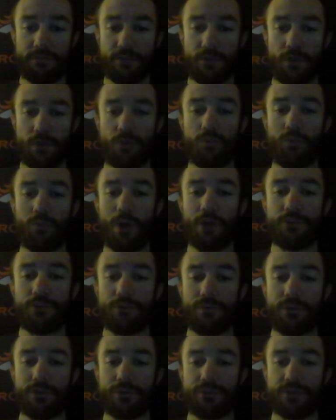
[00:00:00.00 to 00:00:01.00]
the Lone
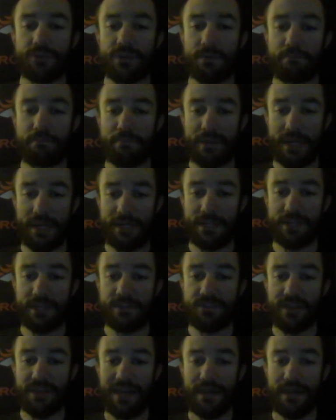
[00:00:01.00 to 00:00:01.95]
Wanderer's companions